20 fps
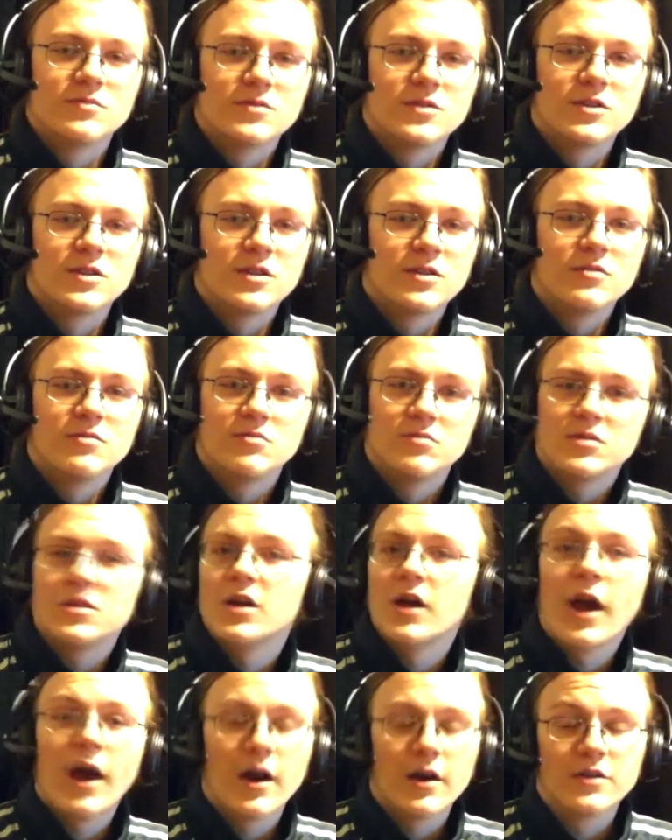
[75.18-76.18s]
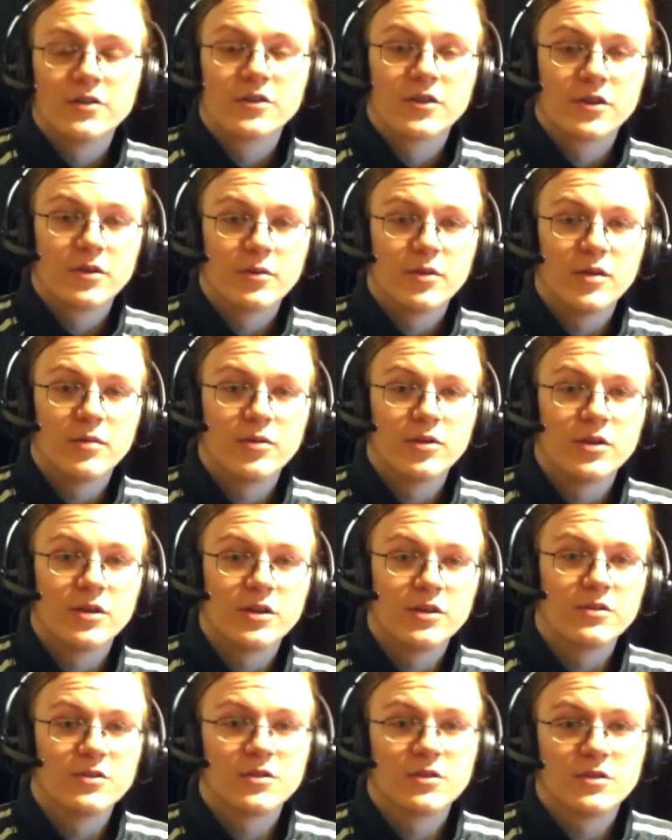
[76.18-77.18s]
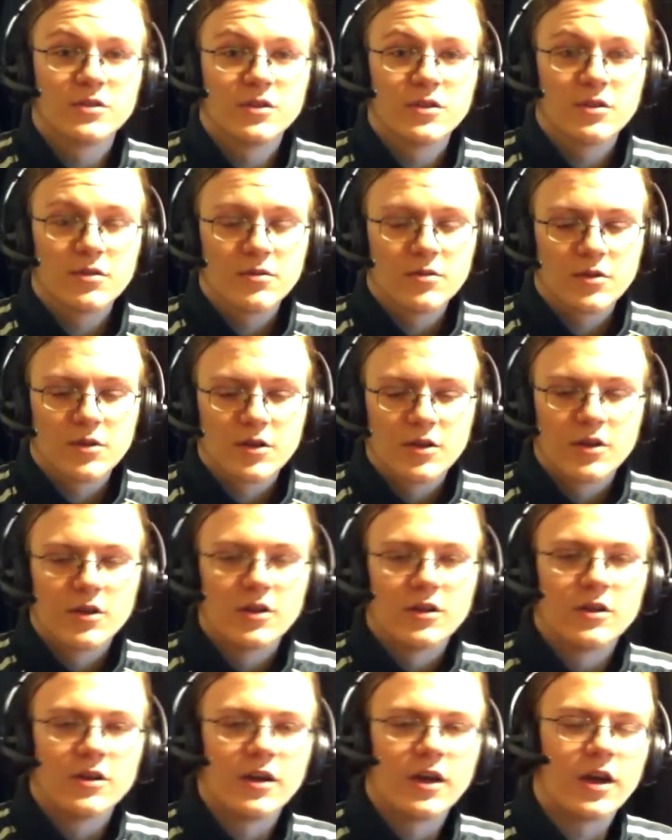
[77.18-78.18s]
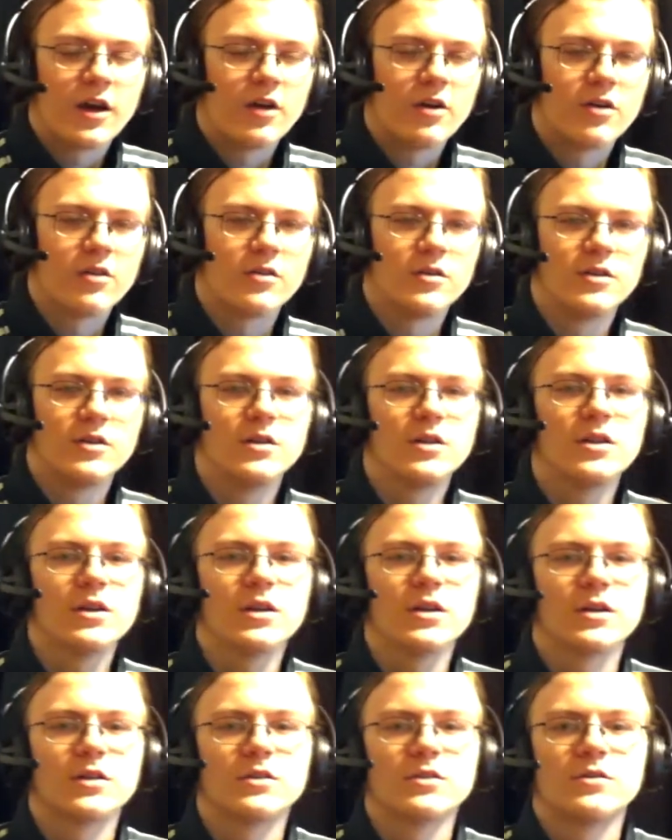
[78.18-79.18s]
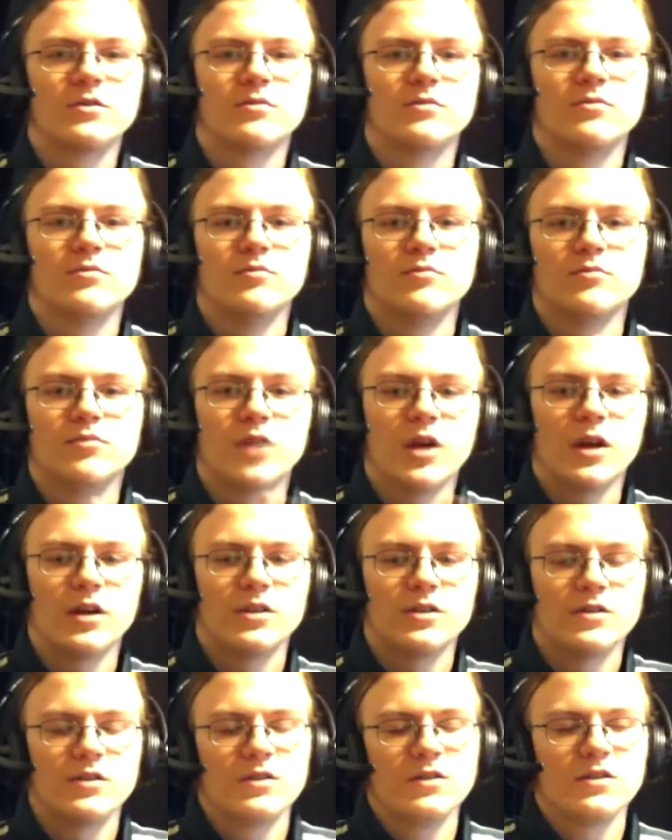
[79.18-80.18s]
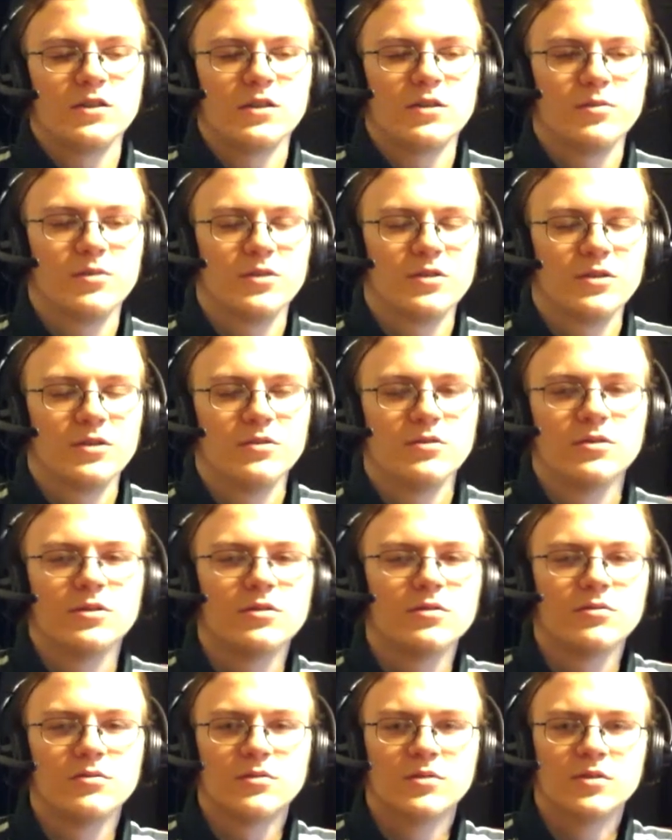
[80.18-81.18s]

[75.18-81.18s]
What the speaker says: So, yeah, it's going to be pretty interesting. Now, next, back to this episode.